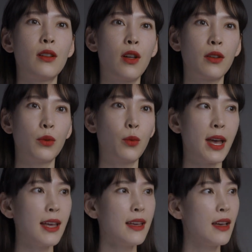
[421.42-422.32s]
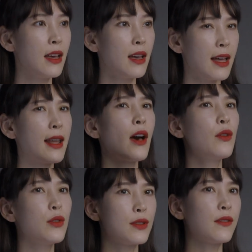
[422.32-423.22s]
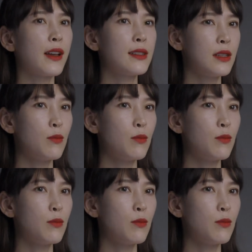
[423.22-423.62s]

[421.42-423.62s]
along the way and how those affected